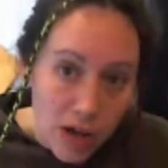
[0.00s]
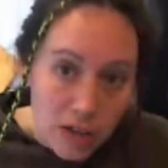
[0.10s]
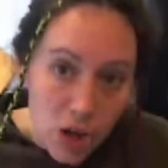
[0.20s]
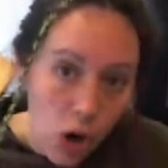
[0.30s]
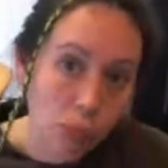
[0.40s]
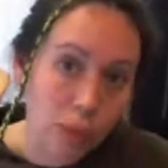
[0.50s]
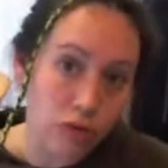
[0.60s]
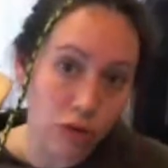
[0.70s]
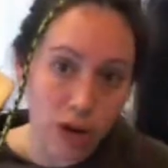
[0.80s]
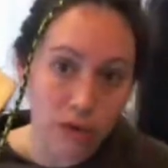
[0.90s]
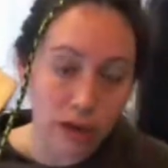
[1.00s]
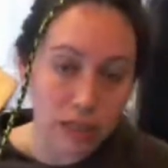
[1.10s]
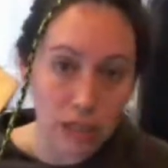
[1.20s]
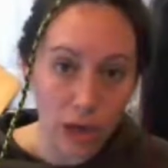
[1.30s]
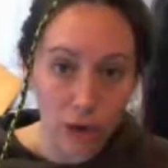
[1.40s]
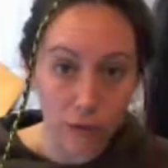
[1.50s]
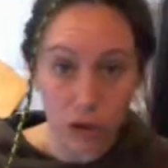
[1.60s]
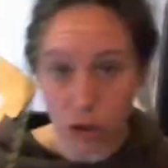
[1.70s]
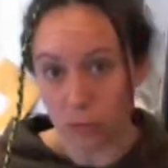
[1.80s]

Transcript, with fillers: terrible train wrecks of human